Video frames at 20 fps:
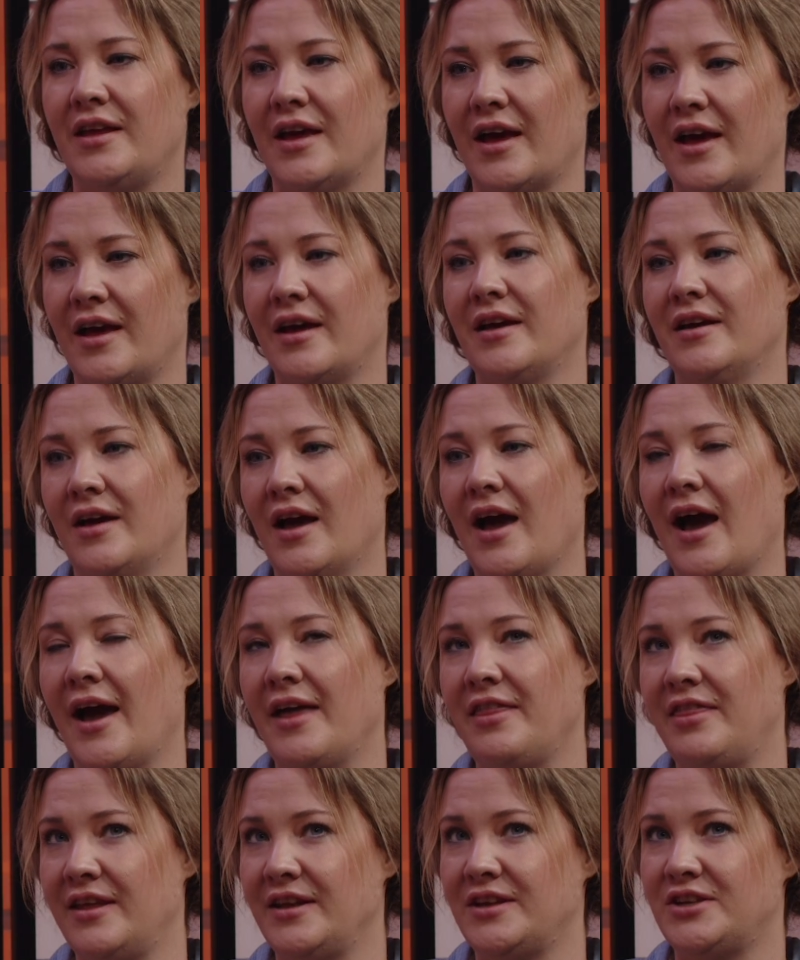Yeah, I
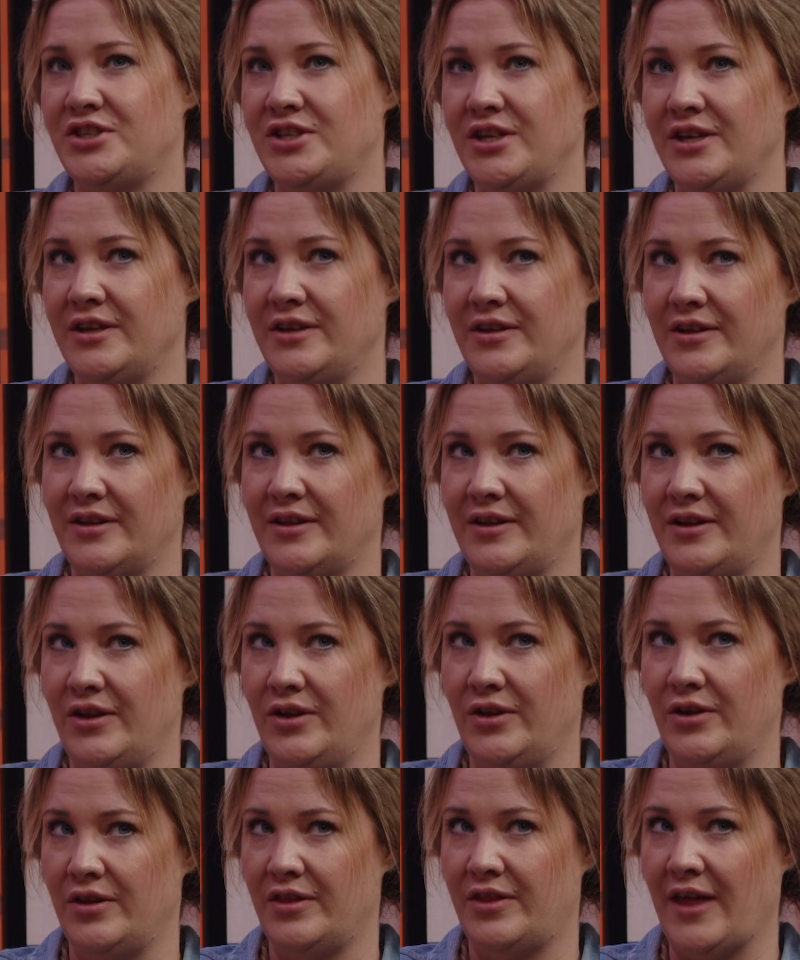think
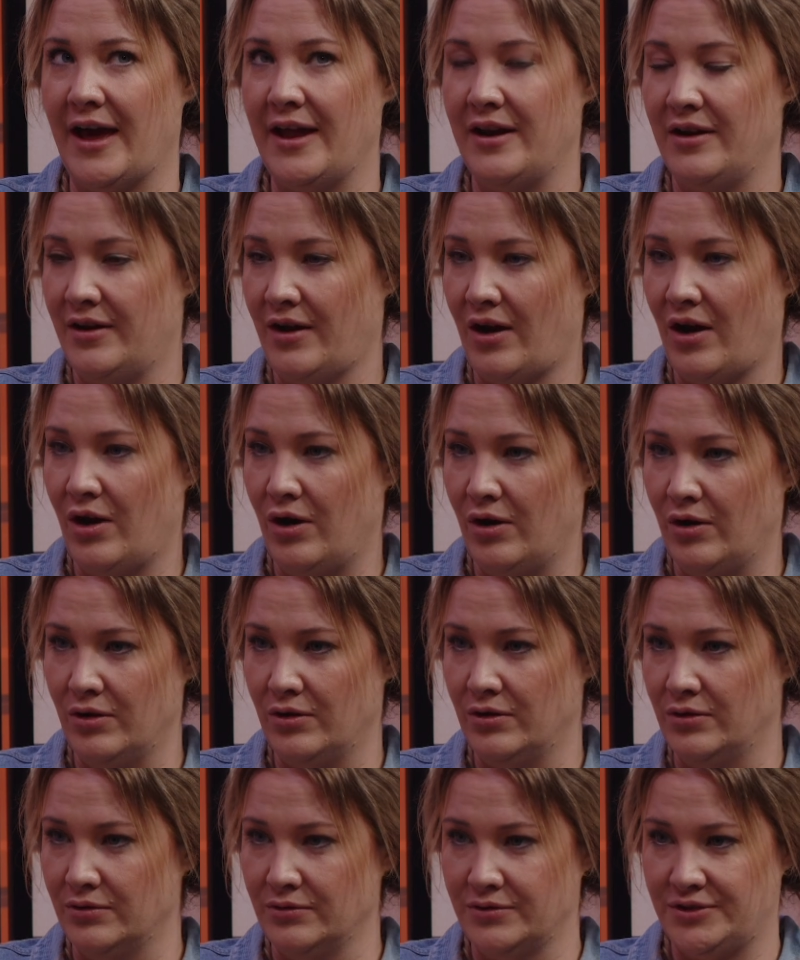that
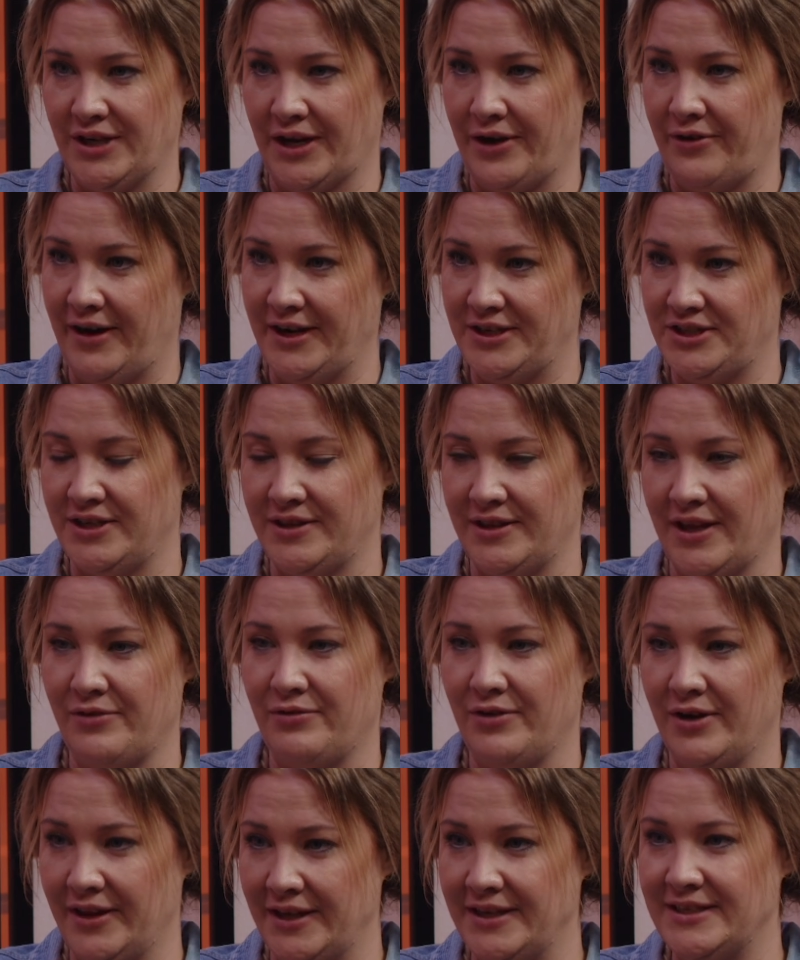whole generation, they
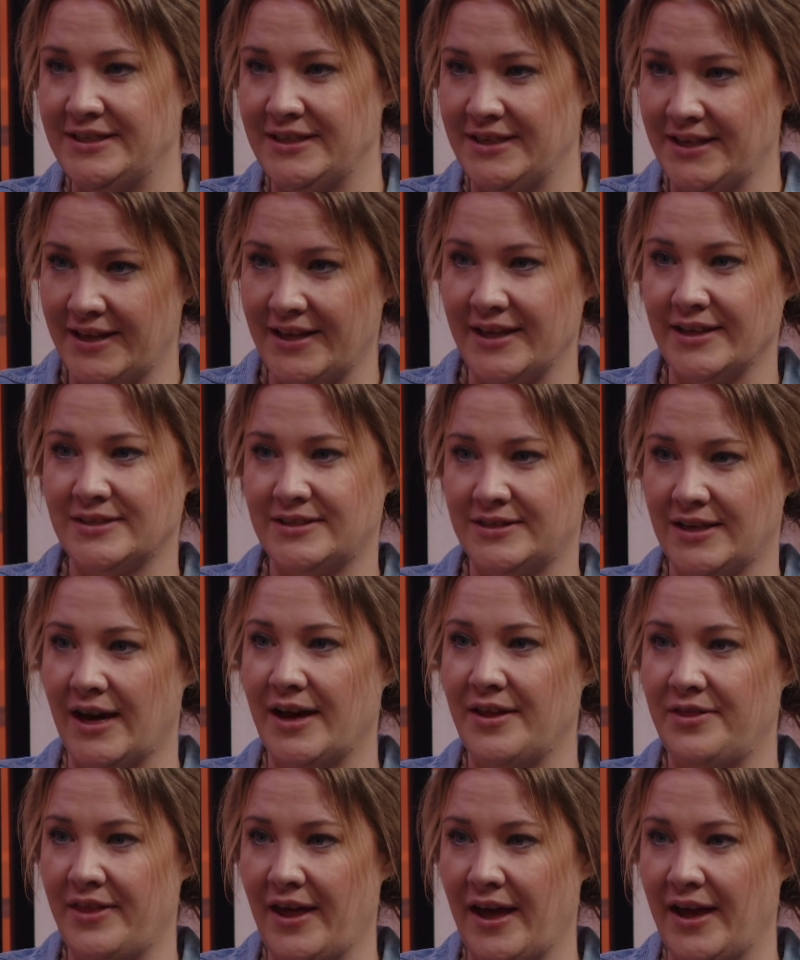really did
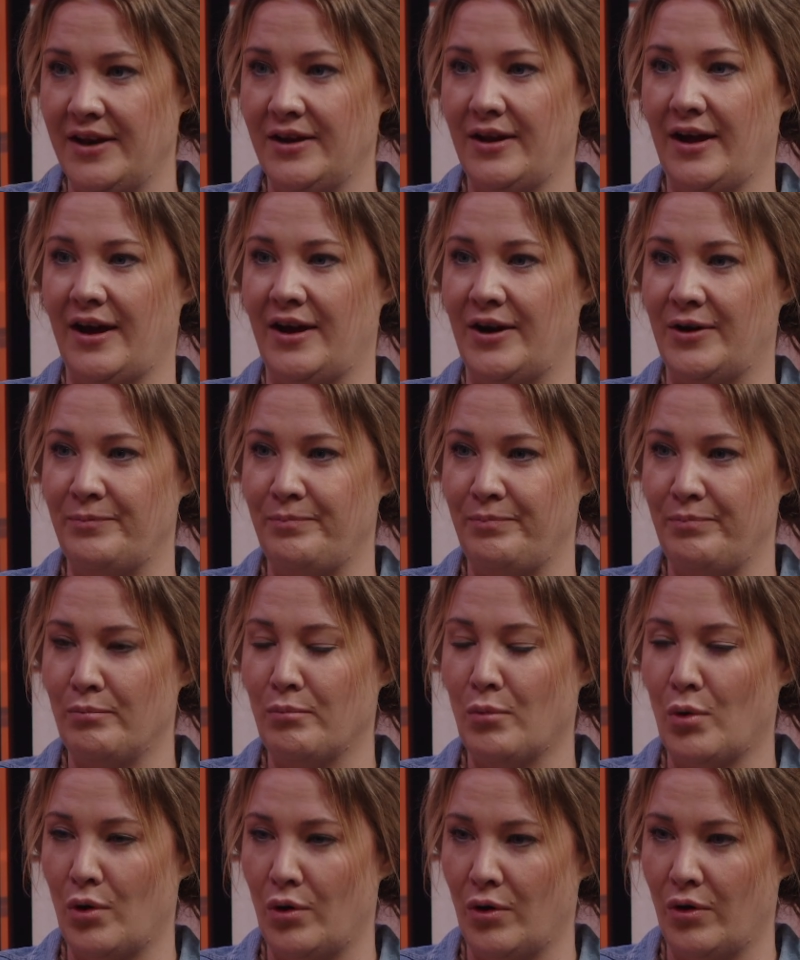kickstart that
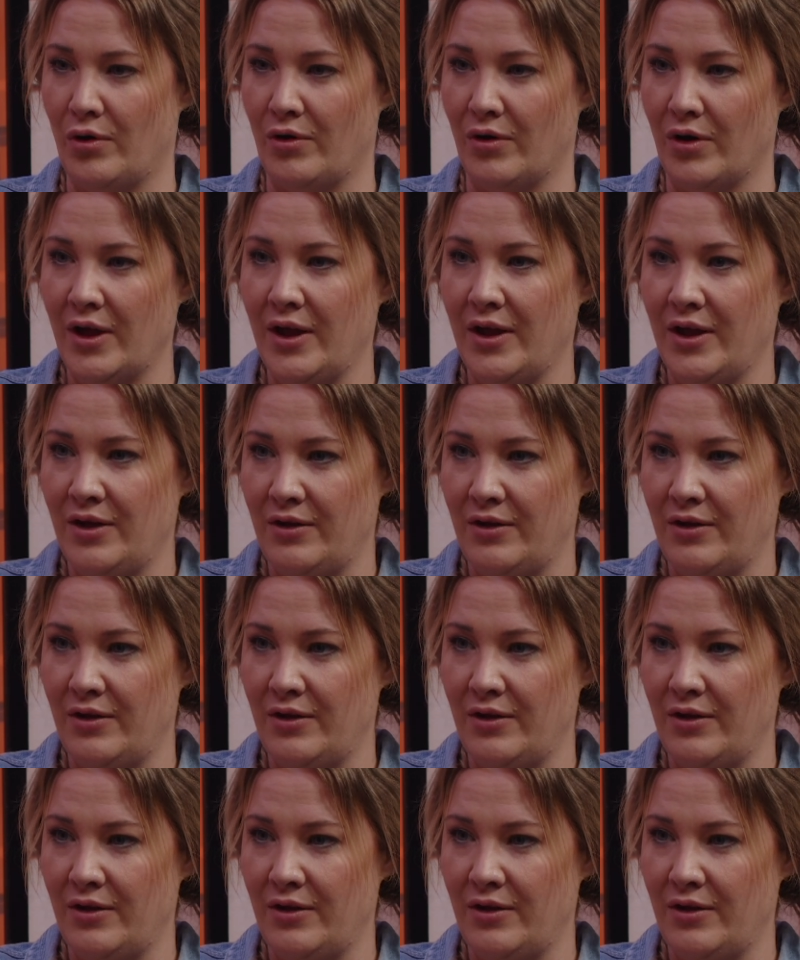more